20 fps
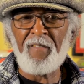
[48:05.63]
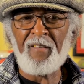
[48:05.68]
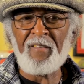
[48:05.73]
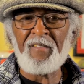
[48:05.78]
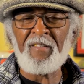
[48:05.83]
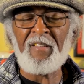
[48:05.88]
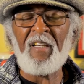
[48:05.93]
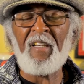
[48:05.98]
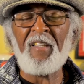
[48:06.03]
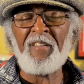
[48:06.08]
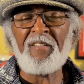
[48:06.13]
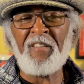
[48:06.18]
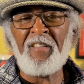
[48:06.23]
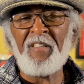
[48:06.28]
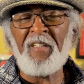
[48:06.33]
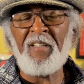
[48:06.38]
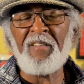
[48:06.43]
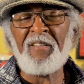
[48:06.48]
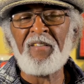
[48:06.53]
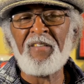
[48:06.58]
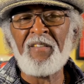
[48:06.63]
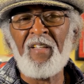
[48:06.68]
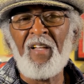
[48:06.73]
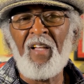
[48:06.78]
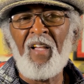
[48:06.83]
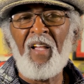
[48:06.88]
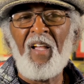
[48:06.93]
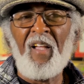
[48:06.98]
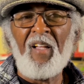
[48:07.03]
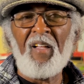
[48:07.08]
Yes, it is.
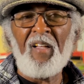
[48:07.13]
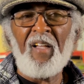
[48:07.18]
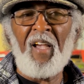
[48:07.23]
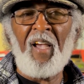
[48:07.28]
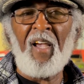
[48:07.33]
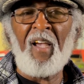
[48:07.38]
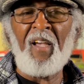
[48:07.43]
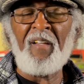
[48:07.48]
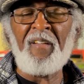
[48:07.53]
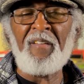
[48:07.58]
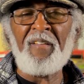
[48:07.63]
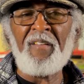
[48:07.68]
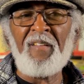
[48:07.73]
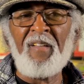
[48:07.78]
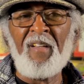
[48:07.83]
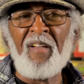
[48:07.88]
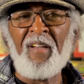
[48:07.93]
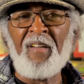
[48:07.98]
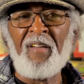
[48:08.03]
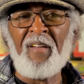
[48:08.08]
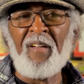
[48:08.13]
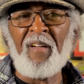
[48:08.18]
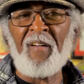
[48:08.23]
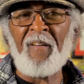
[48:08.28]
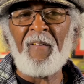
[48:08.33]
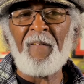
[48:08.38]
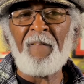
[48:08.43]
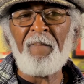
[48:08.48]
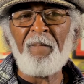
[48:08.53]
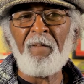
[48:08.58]
And
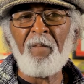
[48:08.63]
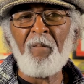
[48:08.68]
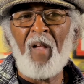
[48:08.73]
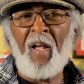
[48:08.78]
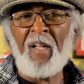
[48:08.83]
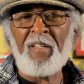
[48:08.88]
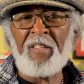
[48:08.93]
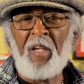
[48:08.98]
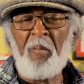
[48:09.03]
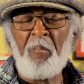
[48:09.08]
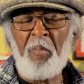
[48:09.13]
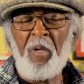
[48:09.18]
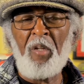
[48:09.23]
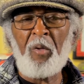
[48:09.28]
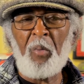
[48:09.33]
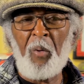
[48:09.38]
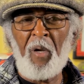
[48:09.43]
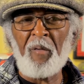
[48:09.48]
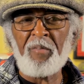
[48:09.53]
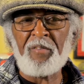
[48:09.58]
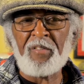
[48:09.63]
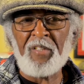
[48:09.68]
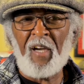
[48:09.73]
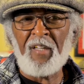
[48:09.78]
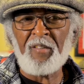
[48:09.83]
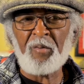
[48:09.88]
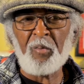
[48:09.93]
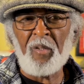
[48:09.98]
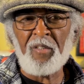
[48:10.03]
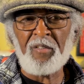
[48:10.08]
I take B12
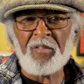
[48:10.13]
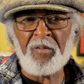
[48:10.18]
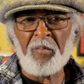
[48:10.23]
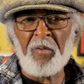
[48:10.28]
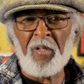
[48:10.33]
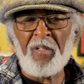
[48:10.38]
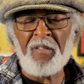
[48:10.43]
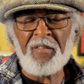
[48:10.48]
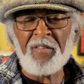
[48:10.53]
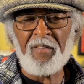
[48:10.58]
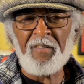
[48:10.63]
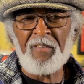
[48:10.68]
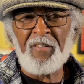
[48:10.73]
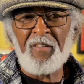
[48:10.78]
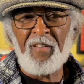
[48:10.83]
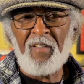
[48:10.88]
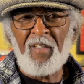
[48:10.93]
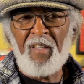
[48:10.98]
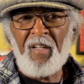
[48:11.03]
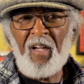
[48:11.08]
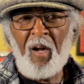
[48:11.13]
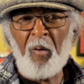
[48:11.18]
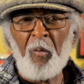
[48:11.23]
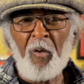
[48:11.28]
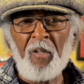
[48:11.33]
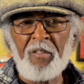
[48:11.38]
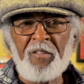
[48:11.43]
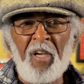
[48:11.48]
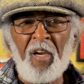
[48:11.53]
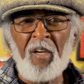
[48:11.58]
shots once a month. I
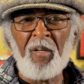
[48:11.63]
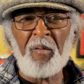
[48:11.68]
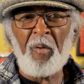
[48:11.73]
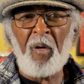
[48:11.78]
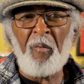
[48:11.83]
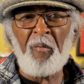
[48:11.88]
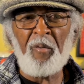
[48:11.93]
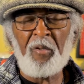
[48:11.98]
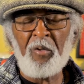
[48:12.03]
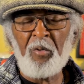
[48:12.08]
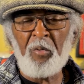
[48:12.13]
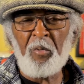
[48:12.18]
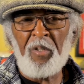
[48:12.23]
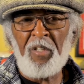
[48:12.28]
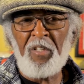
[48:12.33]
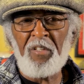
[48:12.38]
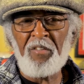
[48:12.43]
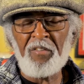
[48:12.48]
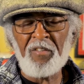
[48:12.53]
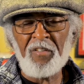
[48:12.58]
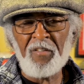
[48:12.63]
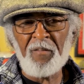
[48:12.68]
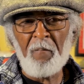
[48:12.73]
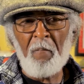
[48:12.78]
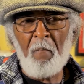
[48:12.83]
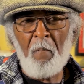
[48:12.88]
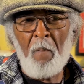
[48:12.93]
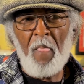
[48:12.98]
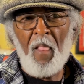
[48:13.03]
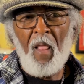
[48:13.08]
was taking them every 2 weeks.
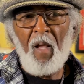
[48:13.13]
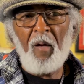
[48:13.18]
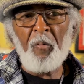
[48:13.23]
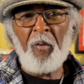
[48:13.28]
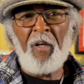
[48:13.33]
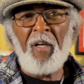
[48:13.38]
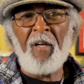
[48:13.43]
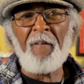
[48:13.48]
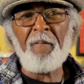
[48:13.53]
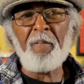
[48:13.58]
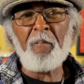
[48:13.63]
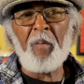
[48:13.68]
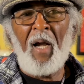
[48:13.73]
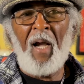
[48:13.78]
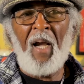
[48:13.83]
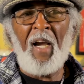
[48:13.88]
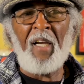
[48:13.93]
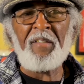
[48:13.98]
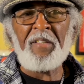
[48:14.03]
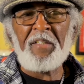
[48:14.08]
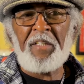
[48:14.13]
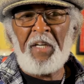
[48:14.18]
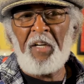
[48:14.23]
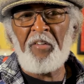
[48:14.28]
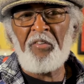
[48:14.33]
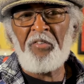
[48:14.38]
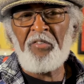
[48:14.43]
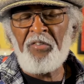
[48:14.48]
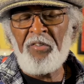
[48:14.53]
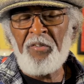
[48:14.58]
Well, behind the
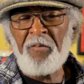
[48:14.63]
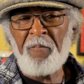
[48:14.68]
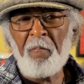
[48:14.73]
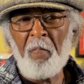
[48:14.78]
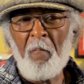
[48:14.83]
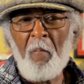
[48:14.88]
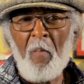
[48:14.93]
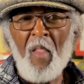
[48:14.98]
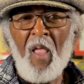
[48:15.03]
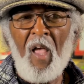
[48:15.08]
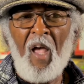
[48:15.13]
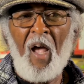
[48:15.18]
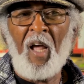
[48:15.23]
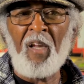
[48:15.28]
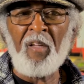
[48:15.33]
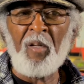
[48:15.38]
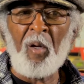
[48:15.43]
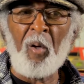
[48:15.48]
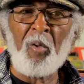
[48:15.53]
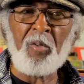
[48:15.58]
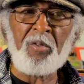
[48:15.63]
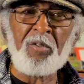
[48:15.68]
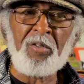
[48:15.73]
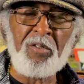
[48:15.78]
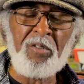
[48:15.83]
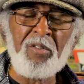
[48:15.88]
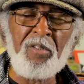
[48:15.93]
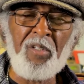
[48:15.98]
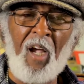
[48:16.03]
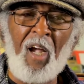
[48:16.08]
cancer, I
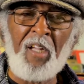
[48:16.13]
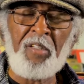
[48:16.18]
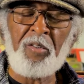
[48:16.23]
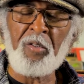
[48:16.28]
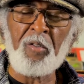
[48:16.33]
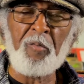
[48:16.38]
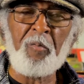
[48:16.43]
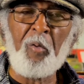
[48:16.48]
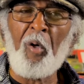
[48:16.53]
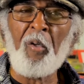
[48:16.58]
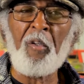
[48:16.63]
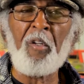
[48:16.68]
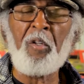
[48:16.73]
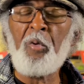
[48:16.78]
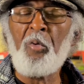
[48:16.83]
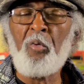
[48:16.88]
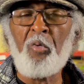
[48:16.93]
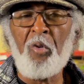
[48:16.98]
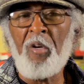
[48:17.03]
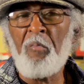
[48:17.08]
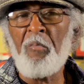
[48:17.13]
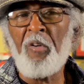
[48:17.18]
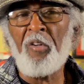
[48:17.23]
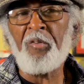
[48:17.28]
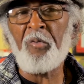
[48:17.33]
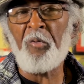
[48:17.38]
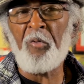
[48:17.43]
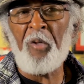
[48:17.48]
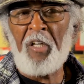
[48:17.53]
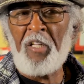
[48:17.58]
took 42 treatments
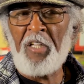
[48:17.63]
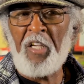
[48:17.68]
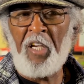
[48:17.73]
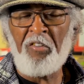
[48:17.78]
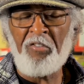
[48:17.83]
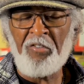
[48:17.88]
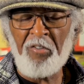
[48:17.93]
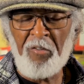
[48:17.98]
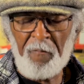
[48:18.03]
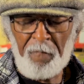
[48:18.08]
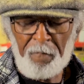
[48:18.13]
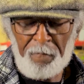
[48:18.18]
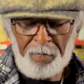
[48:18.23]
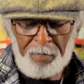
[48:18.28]
of radiation,